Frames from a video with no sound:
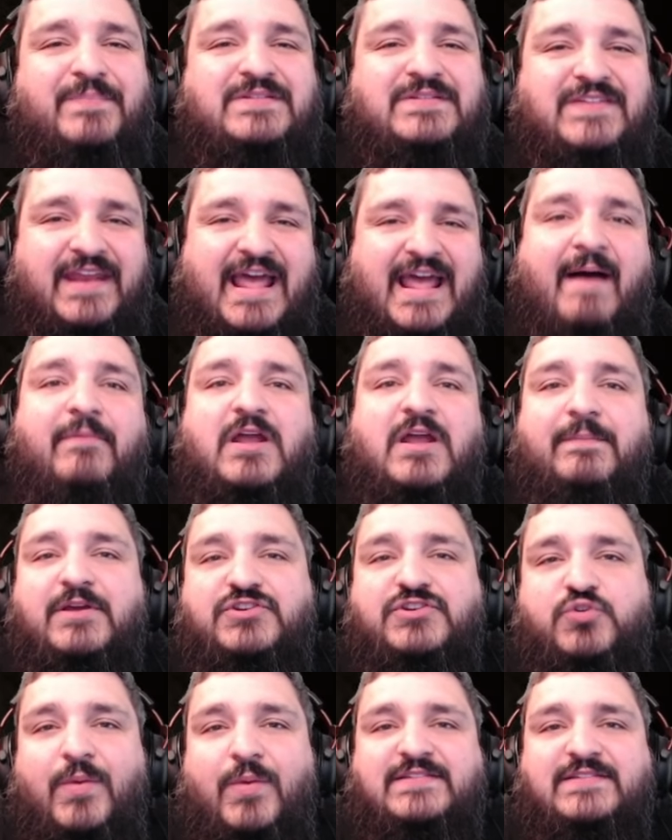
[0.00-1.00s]
and today I'm going to be
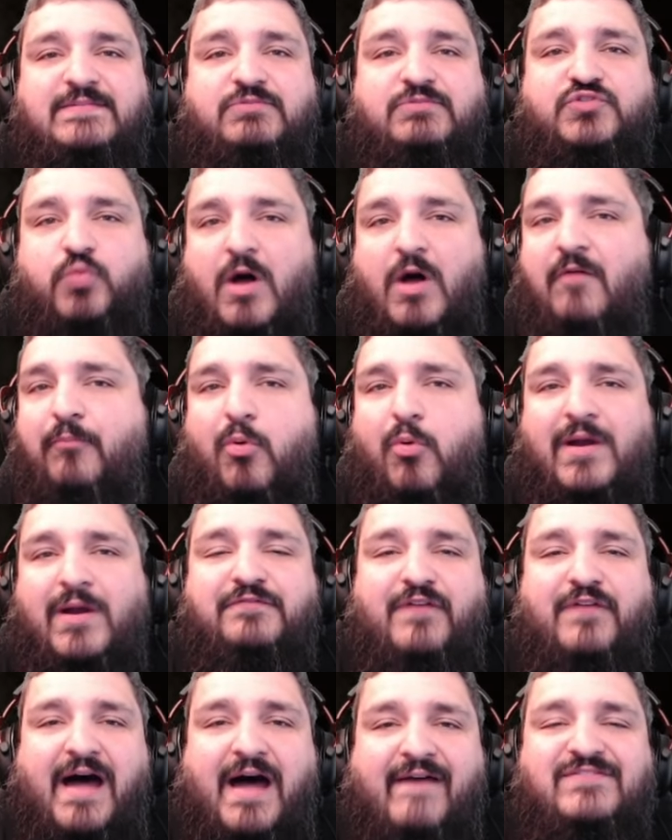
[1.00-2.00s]
doing some
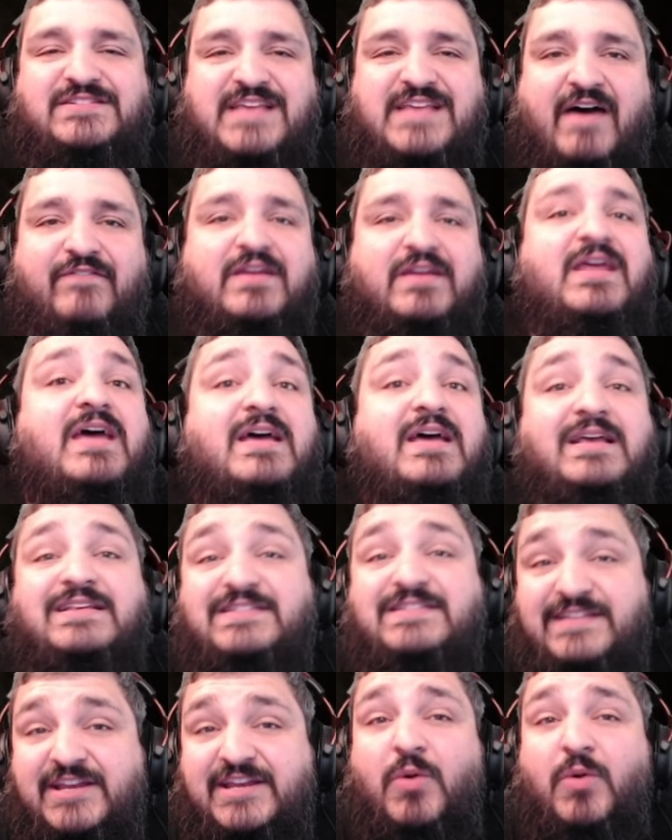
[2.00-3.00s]
12.57
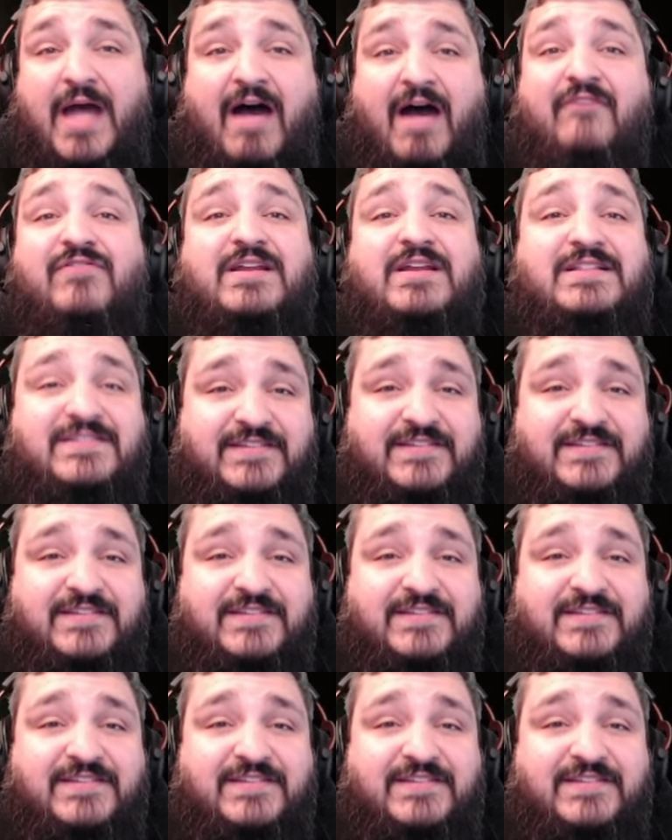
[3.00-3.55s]
zero evidence,